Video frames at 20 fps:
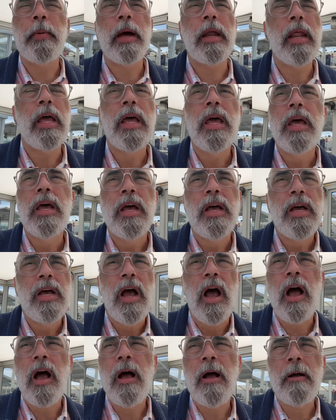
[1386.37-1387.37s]
But
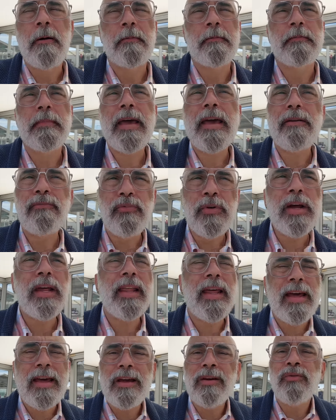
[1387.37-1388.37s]
um, it
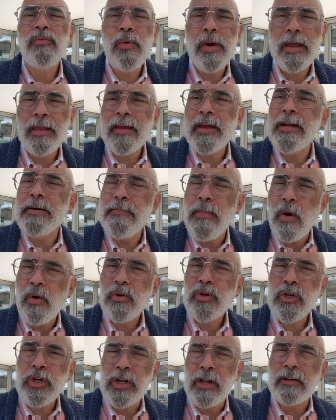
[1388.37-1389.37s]
really, really an
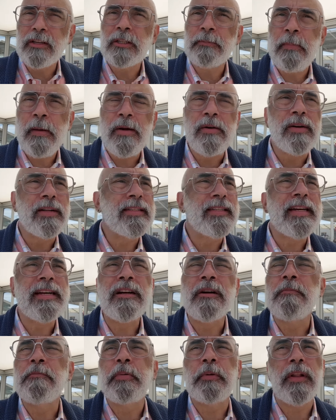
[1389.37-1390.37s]
emotional experience
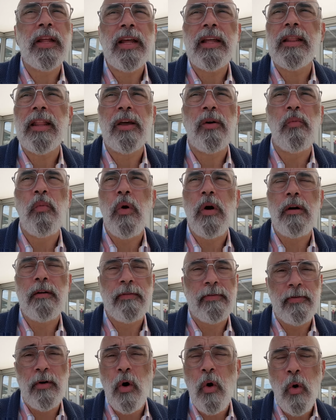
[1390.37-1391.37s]
and completely
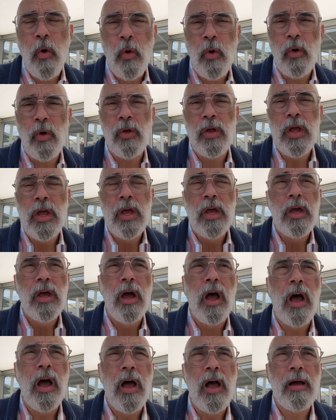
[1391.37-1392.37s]
worth the whole
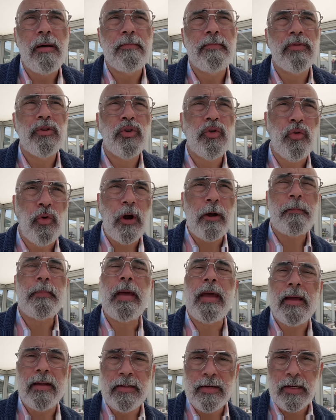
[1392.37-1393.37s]
um, trip
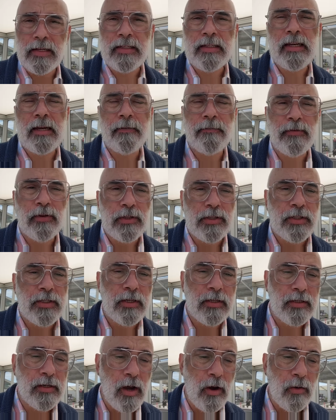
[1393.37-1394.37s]
into San
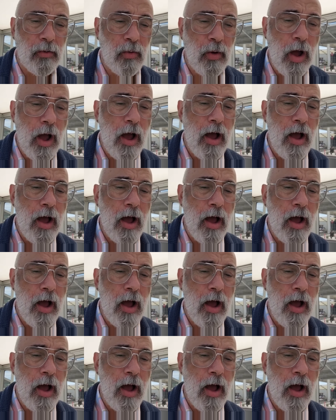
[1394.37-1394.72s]
Francisco.